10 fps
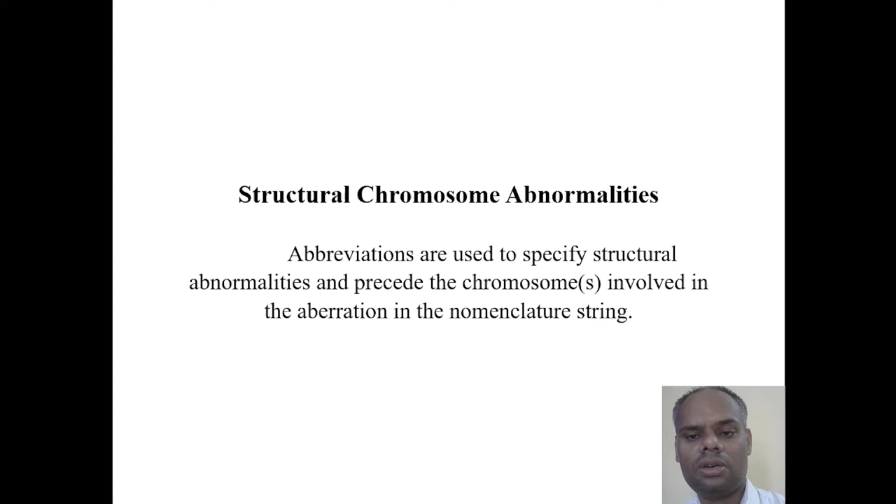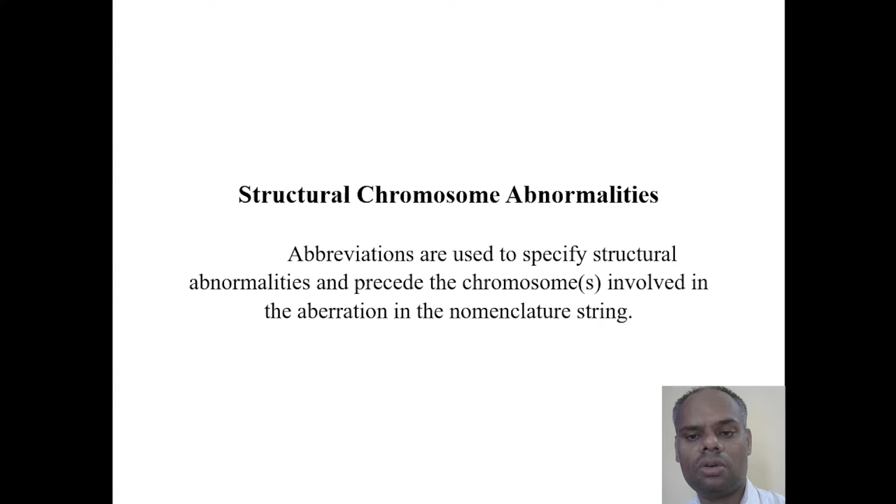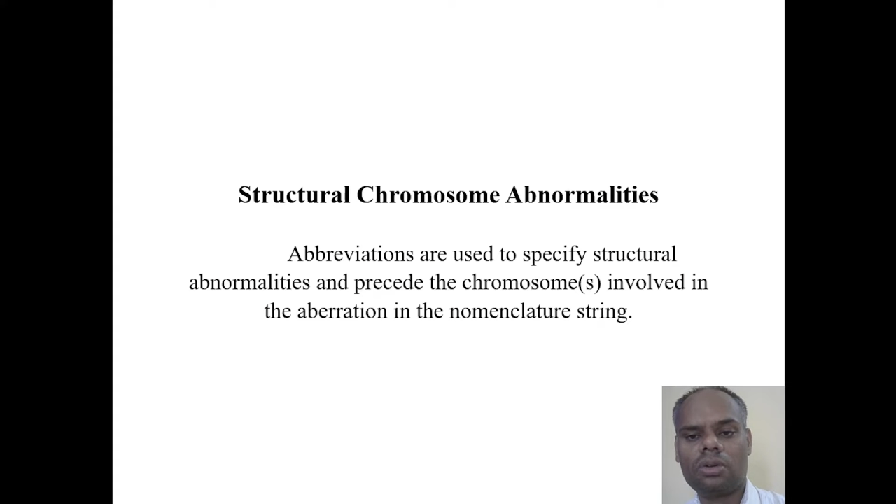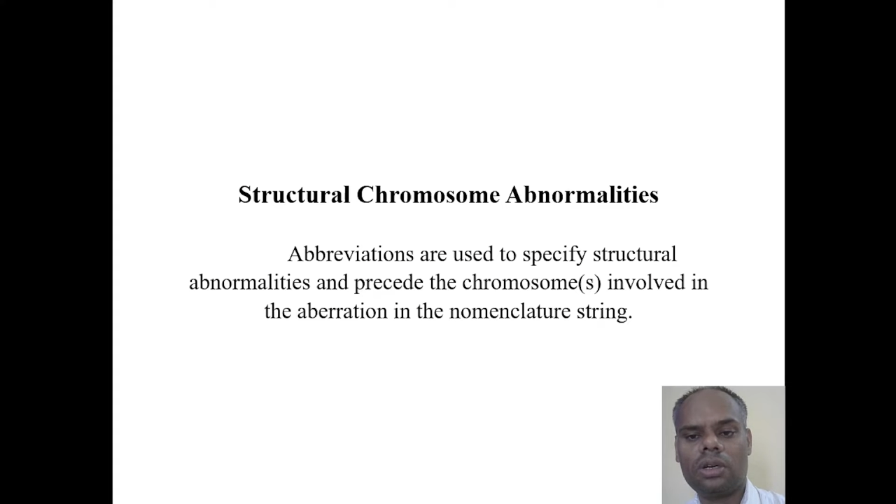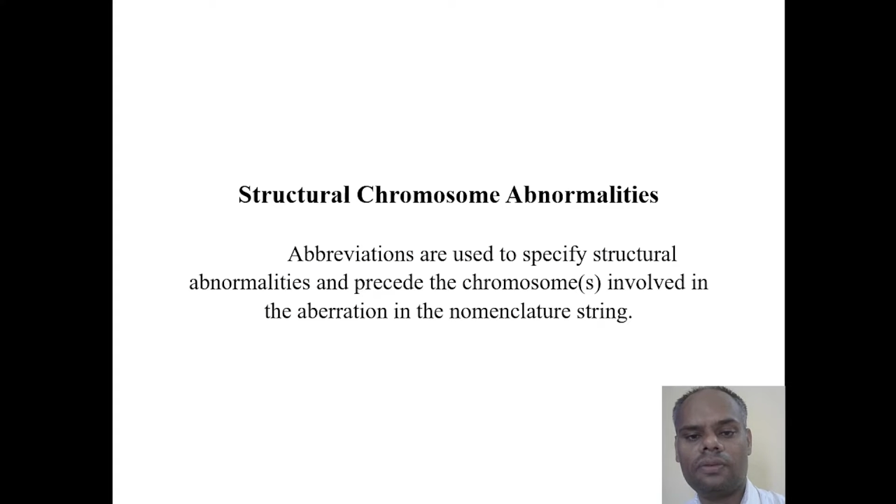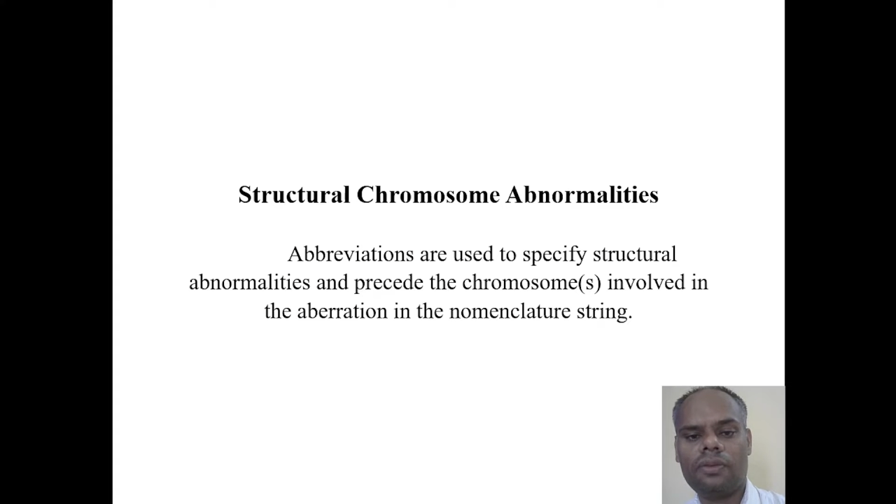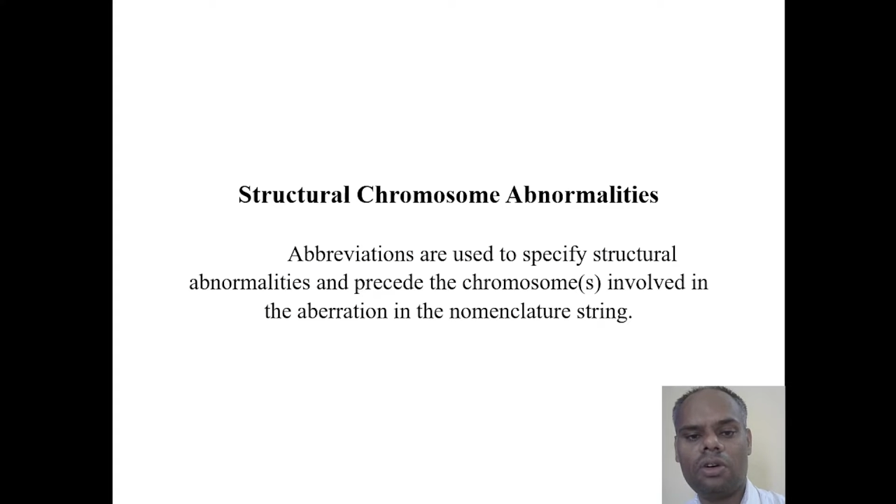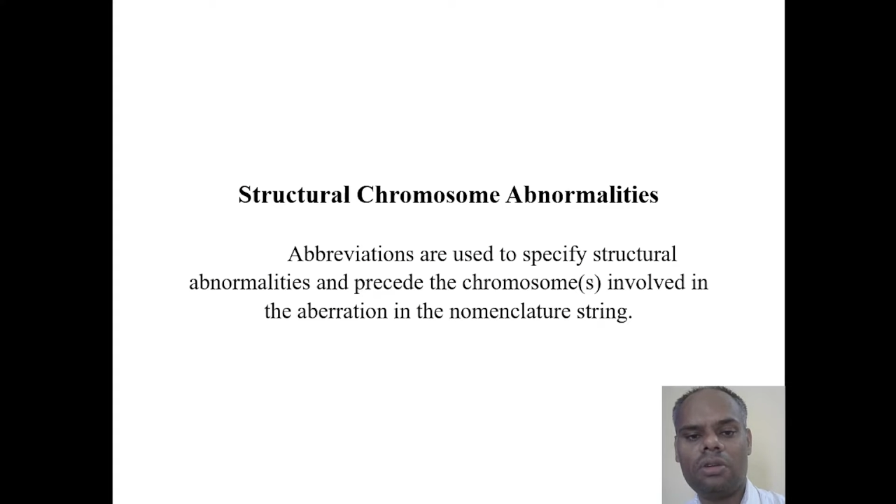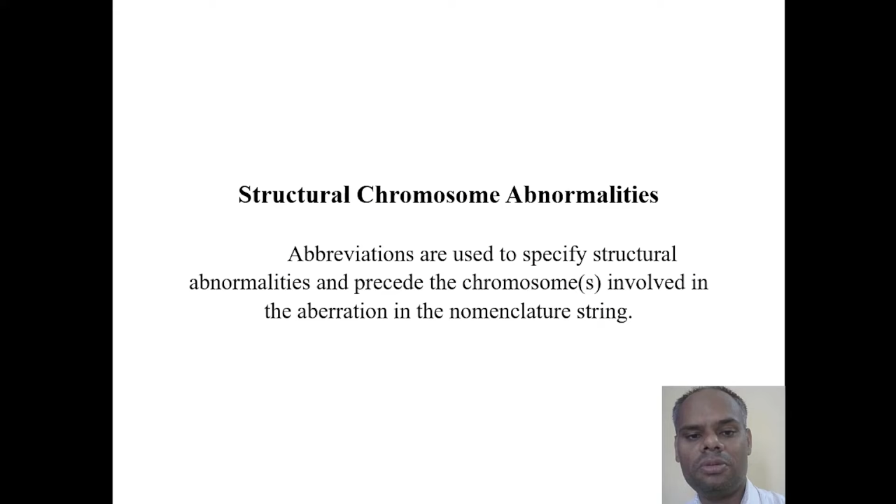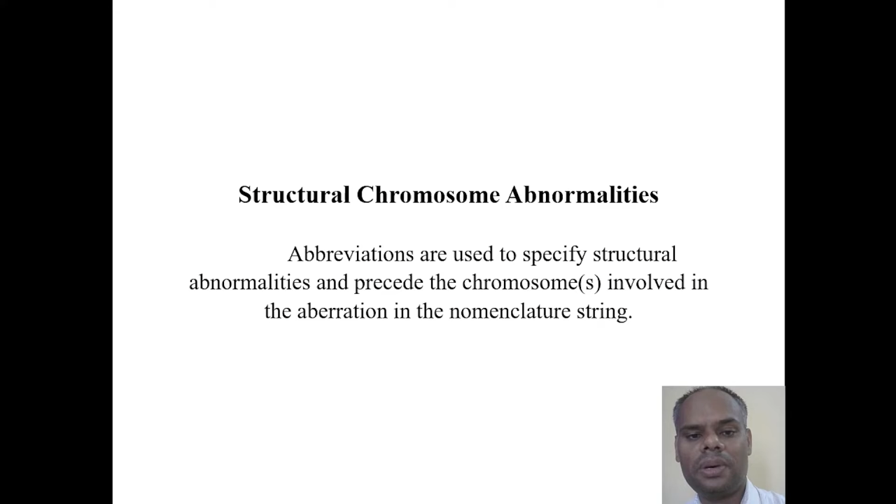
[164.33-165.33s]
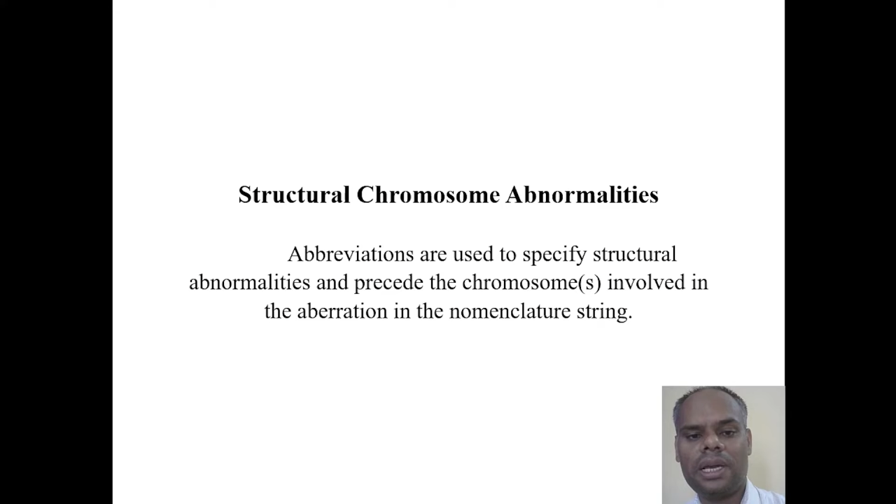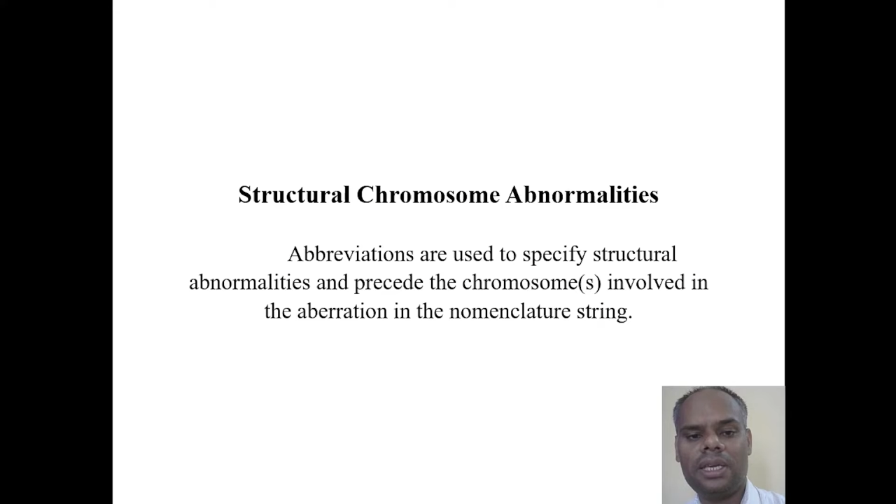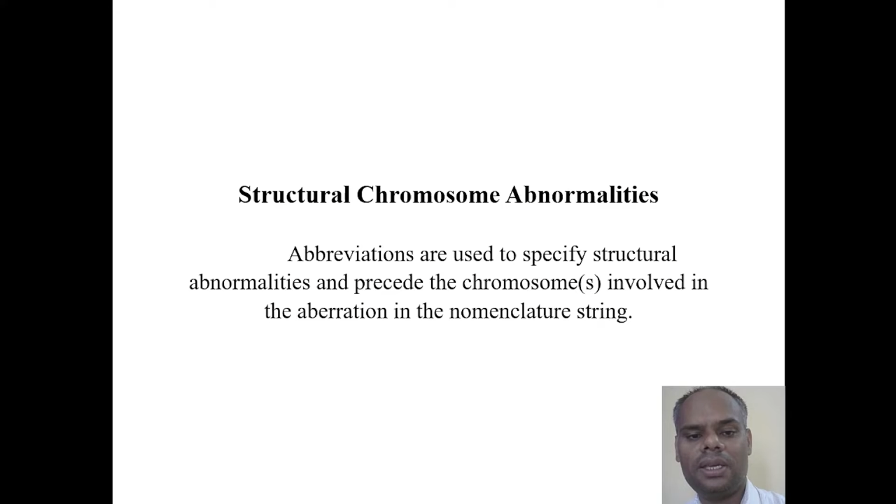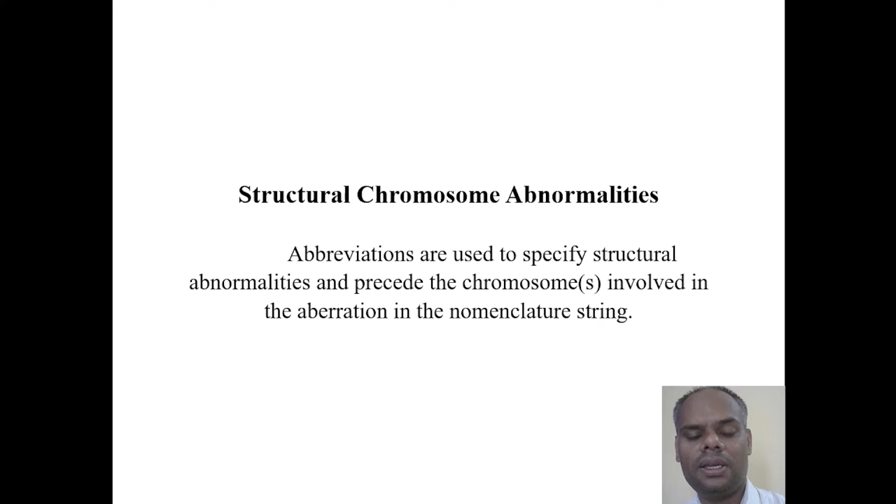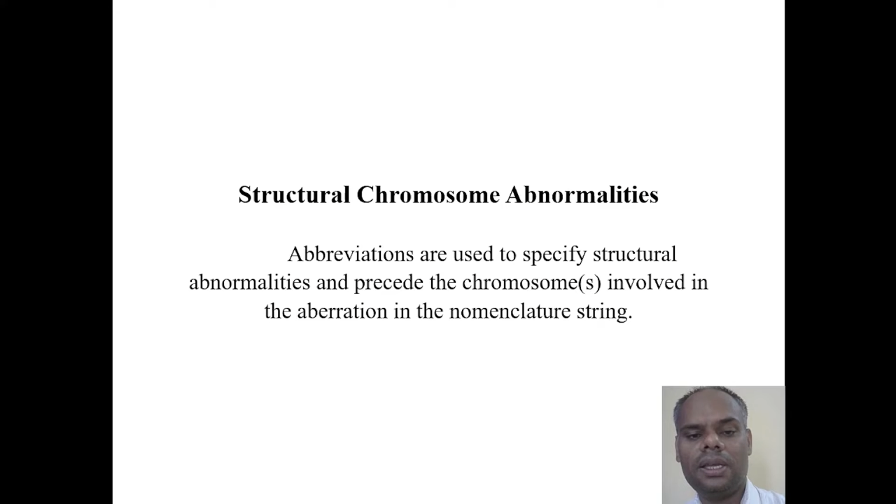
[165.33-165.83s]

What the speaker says: or confirmed by